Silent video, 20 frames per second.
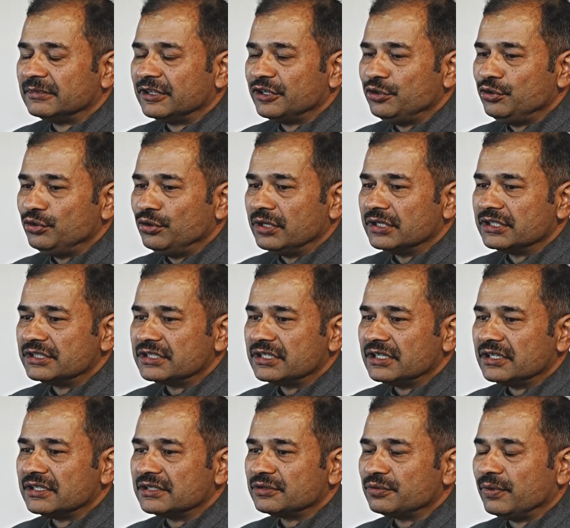
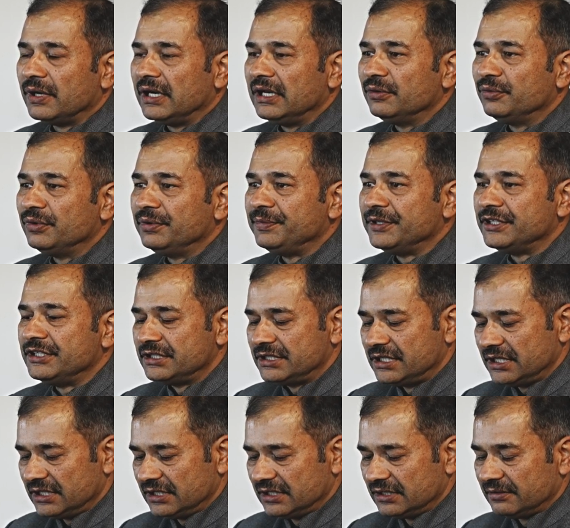youngsters while we
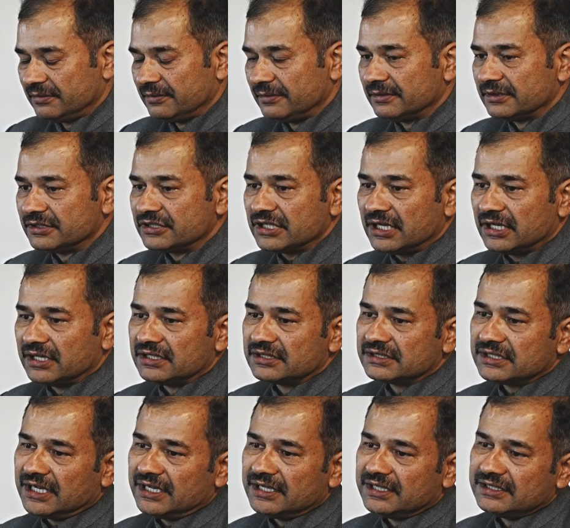visited
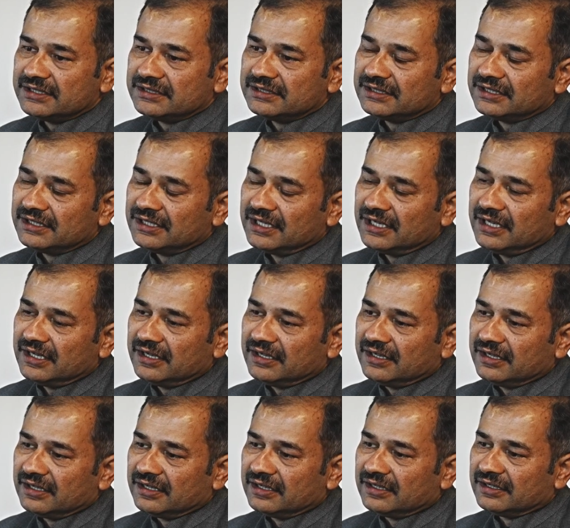Chinese
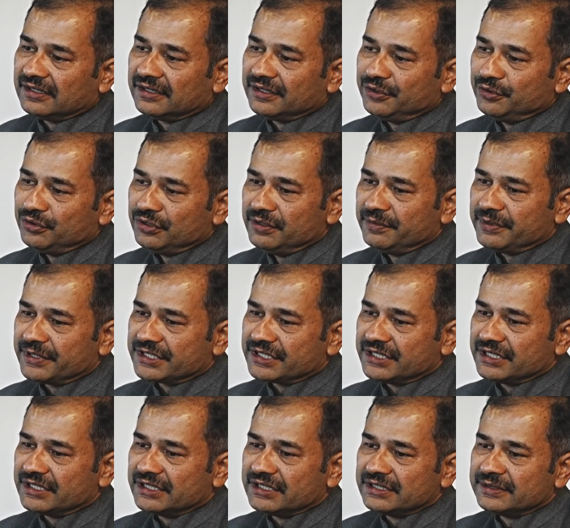
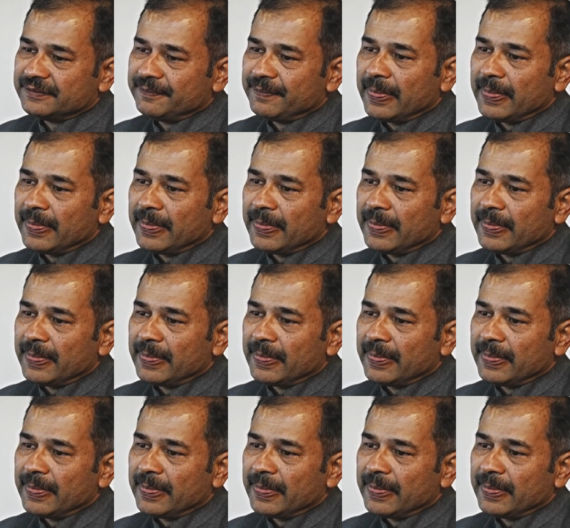universities.